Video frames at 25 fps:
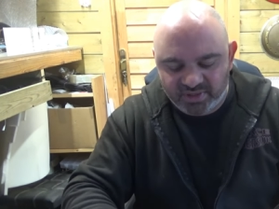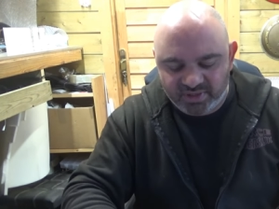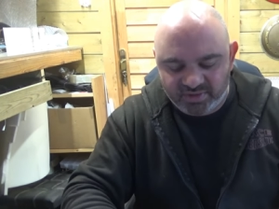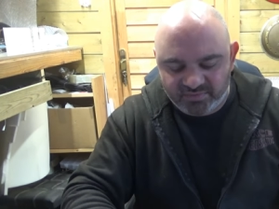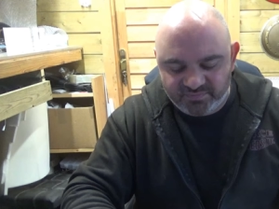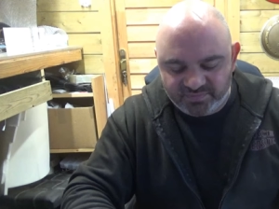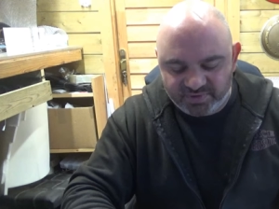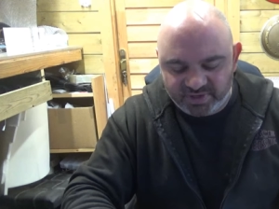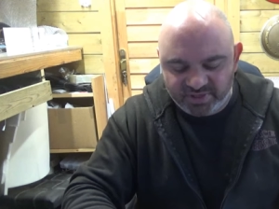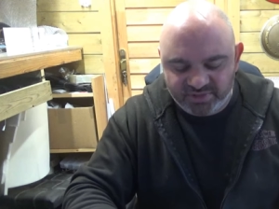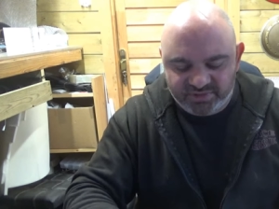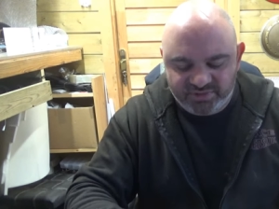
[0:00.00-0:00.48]

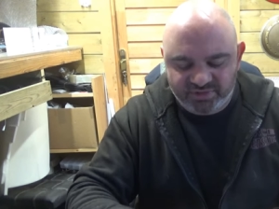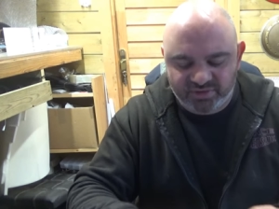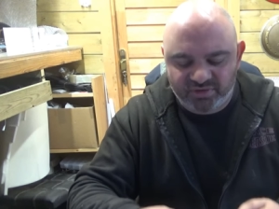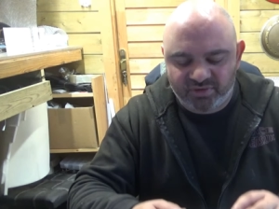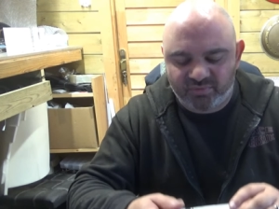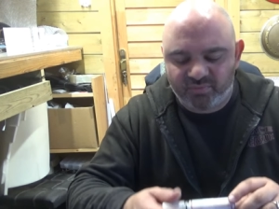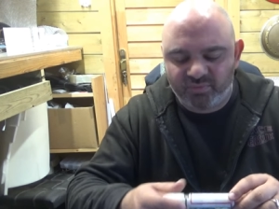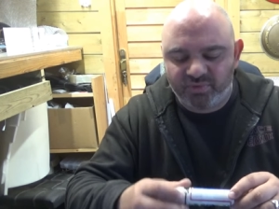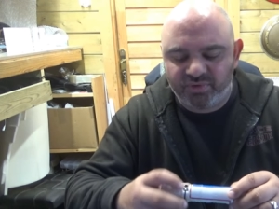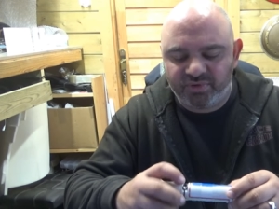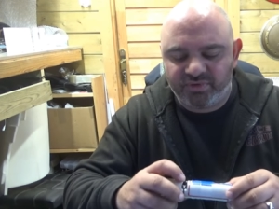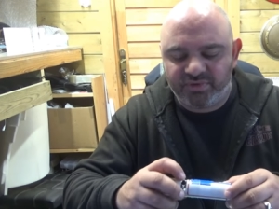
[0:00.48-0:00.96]
If I turn
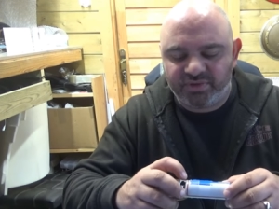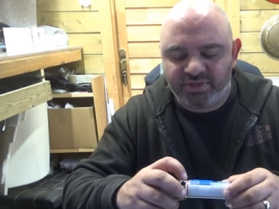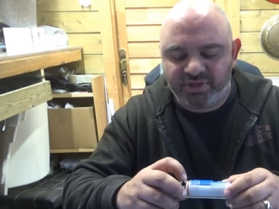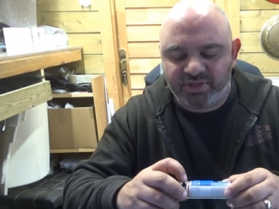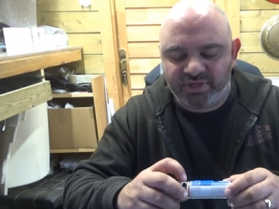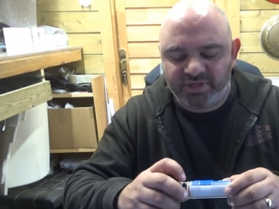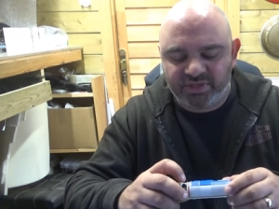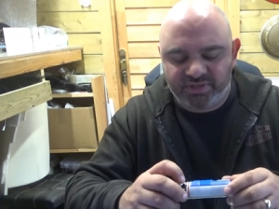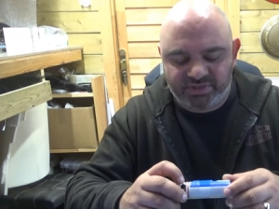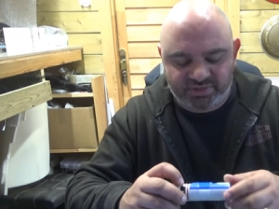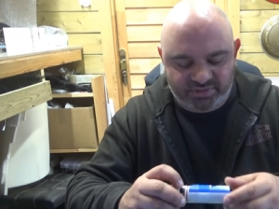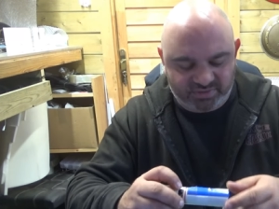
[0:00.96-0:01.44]
on one of
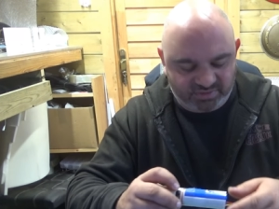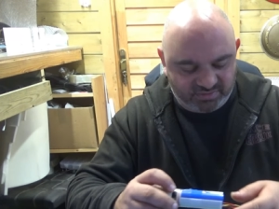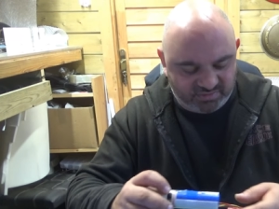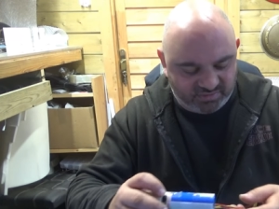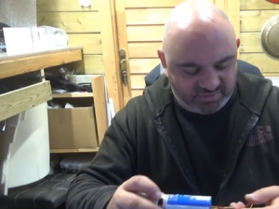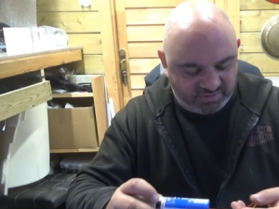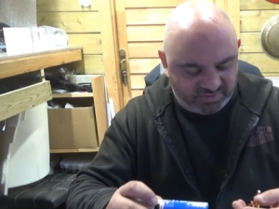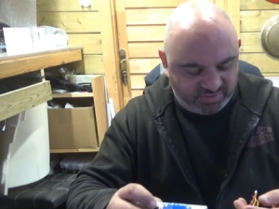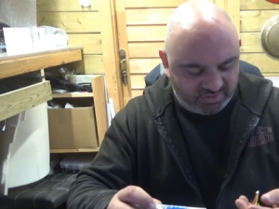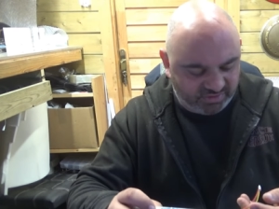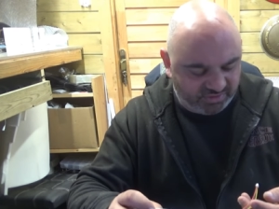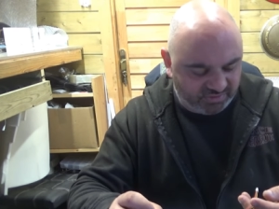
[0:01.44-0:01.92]
these,
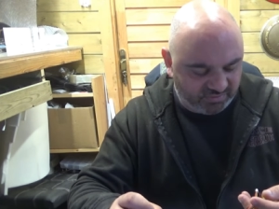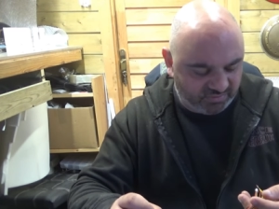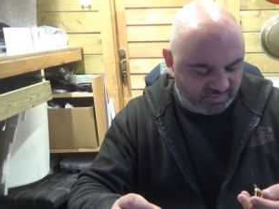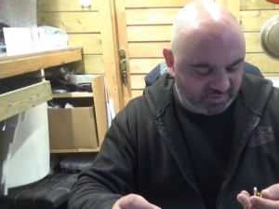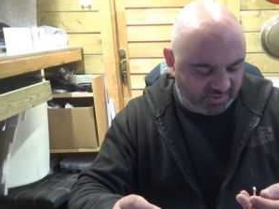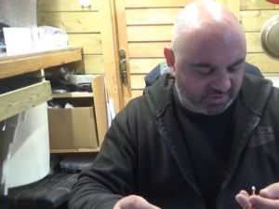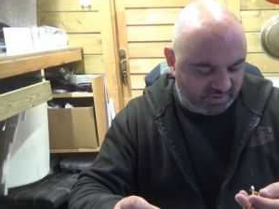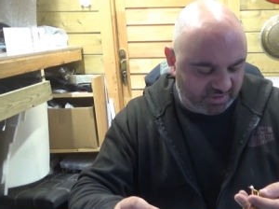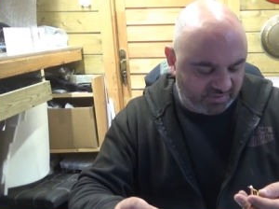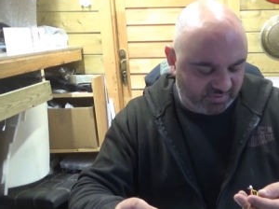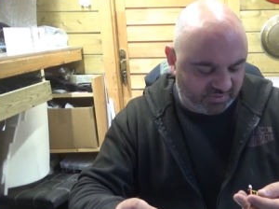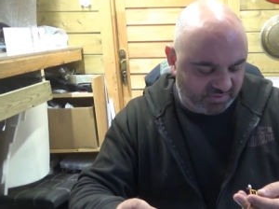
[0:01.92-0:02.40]
is this the one
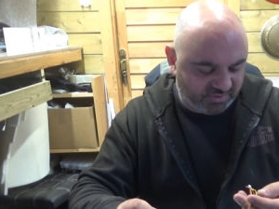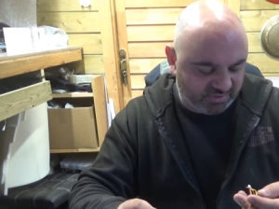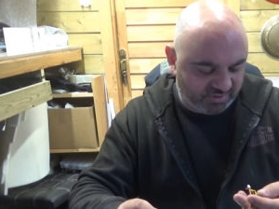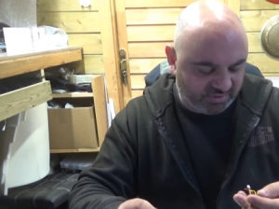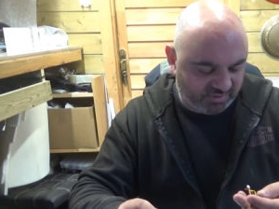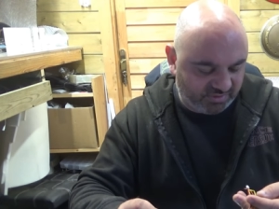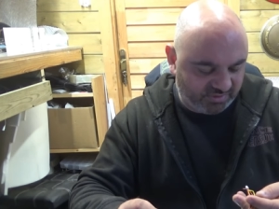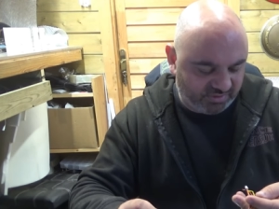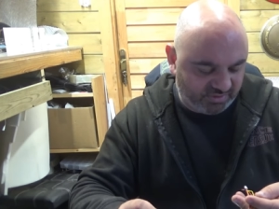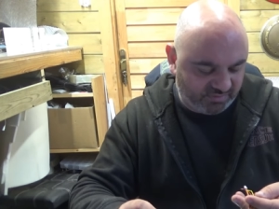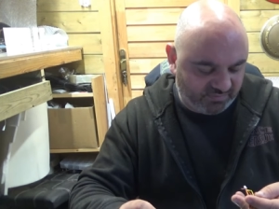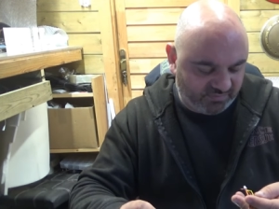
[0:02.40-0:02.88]
that keeps
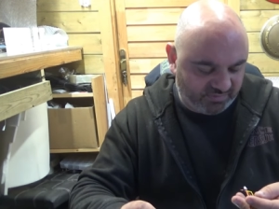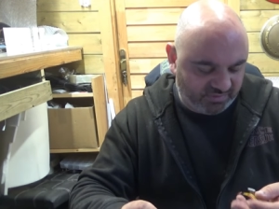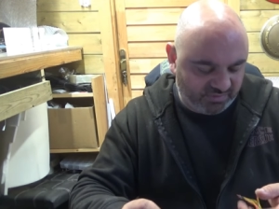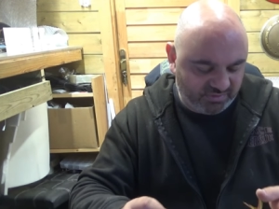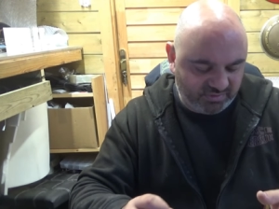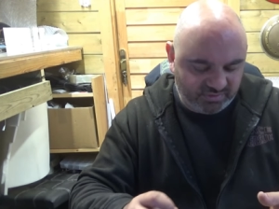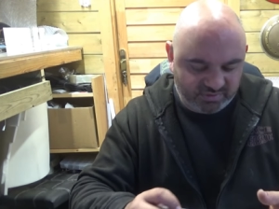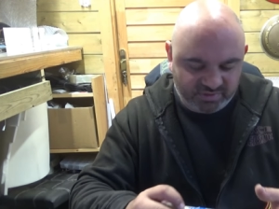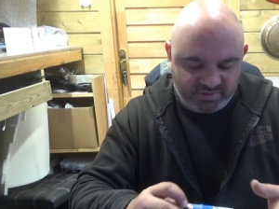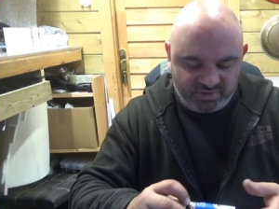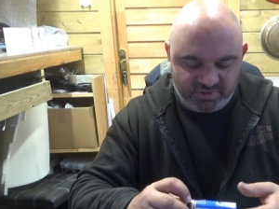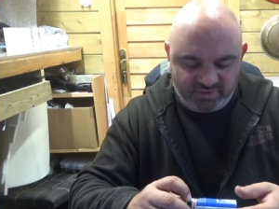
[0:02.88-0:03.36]
turning itself
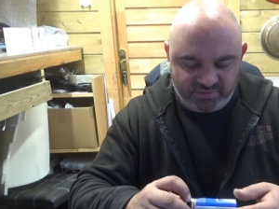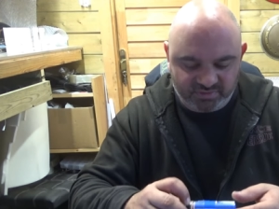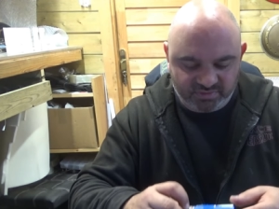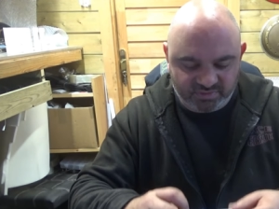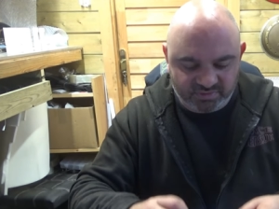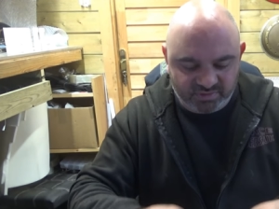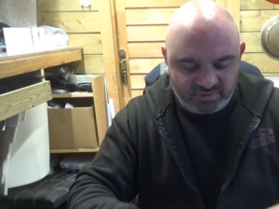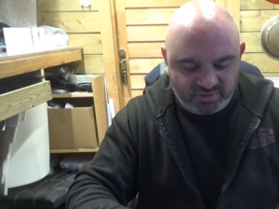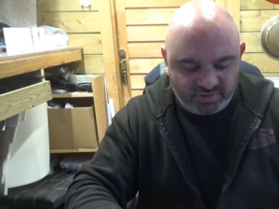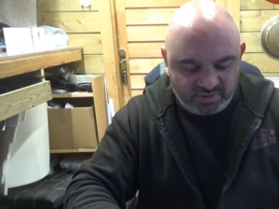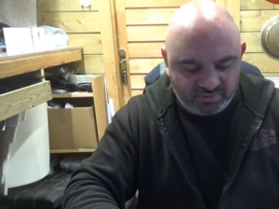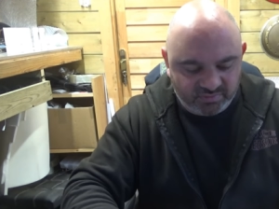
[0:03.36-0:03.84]
on? Yeah,
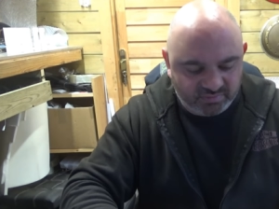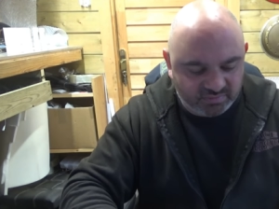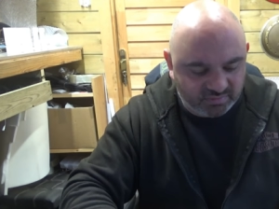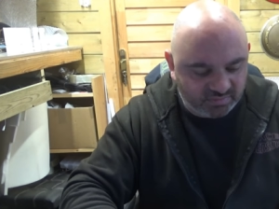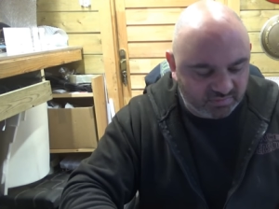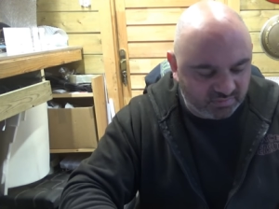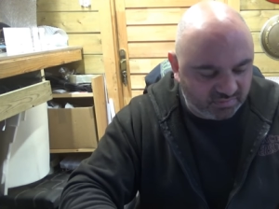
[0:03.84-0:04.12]
no.